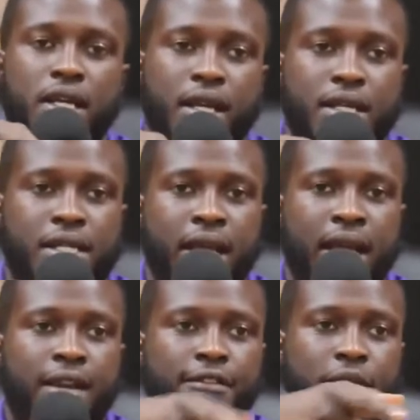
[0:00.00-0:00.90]
You
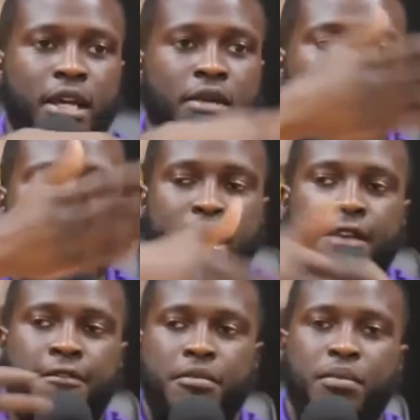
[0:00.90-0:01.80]
understand? And from him was
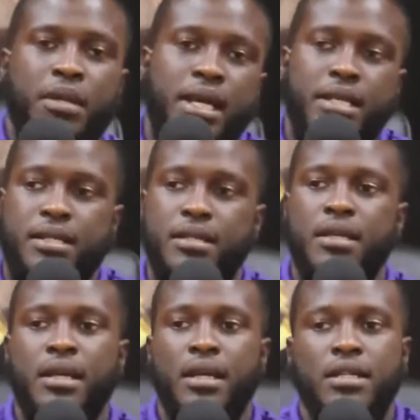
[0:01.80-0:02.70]
Ephraim and Manasseh.
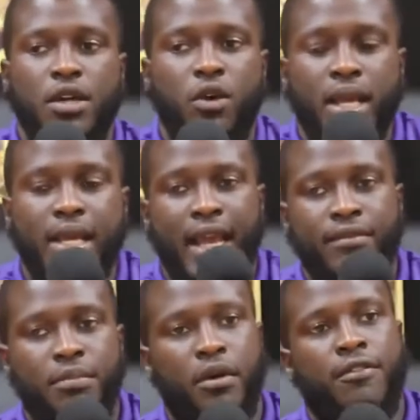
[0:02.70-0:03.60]
So he
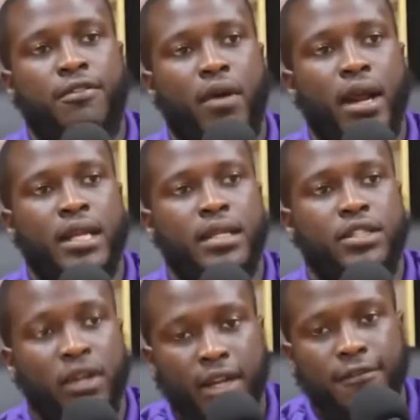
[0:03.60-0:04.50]
gave the birthright,
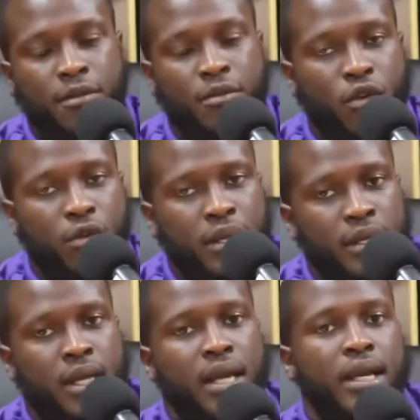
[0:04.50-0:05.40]
took it from
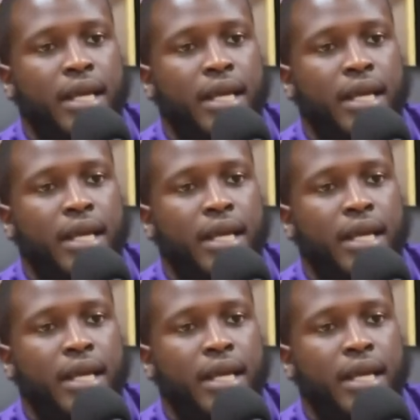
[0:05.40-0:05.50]
Reuben,